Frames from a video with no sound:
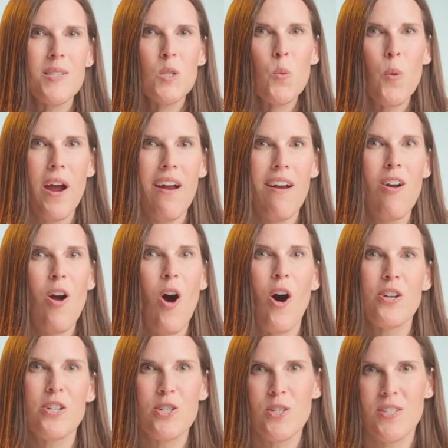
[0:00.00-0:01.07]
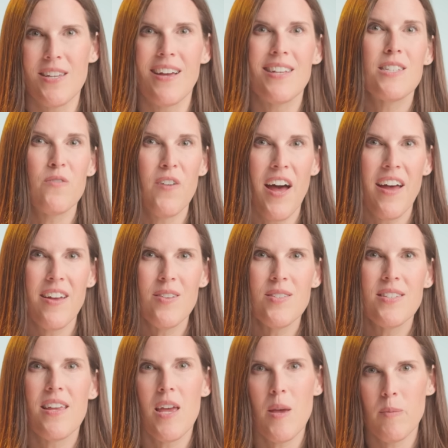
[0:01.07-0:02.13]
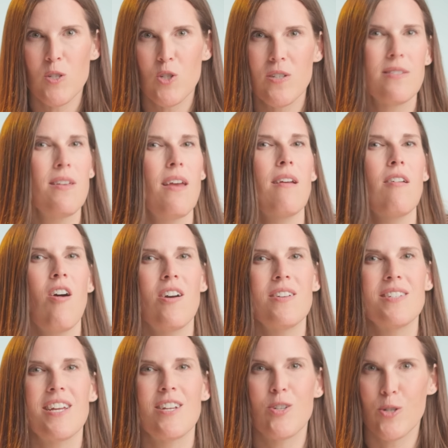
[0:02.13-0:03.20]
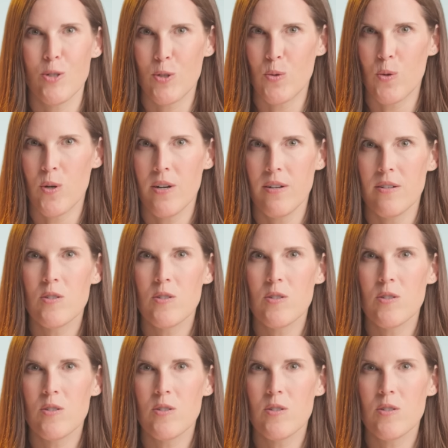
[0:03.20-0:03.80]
is where all your site's files, images, and content are stored,